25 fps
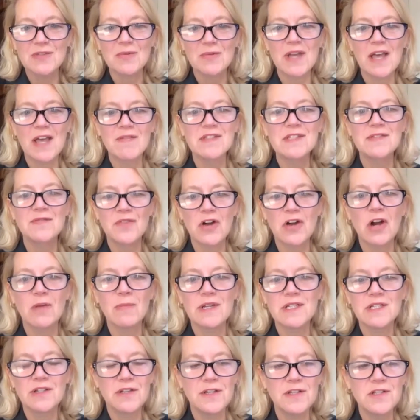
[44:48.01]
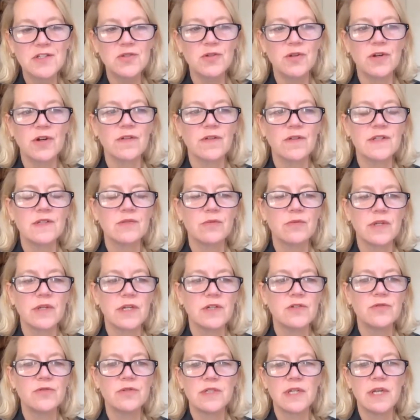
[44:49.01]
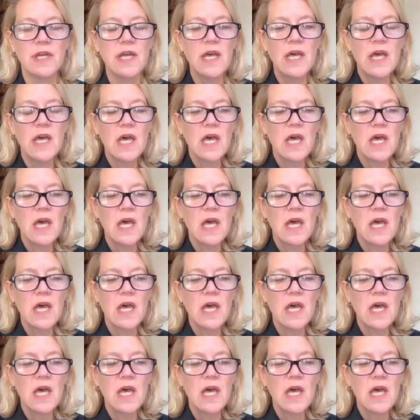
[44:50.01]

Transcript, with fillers: So we have this environmental history here that's really interesting